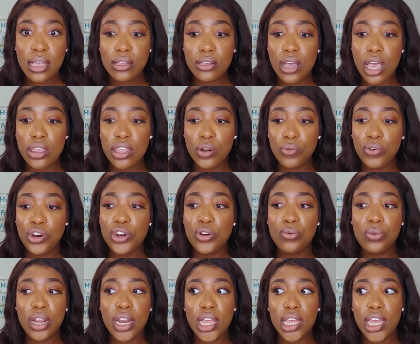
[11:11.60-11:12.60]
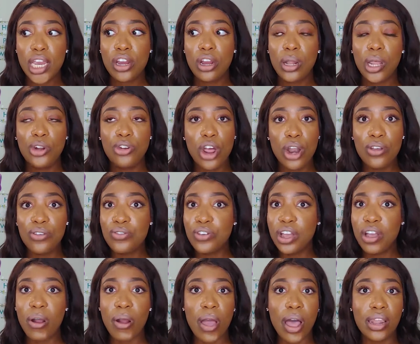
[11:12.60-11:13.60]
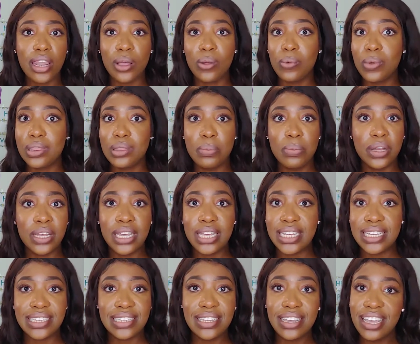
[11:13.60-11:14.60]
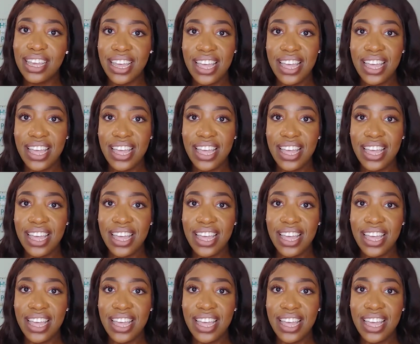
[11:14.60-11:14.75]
and then when you're reading it, you're like trying to figure out like what the book is.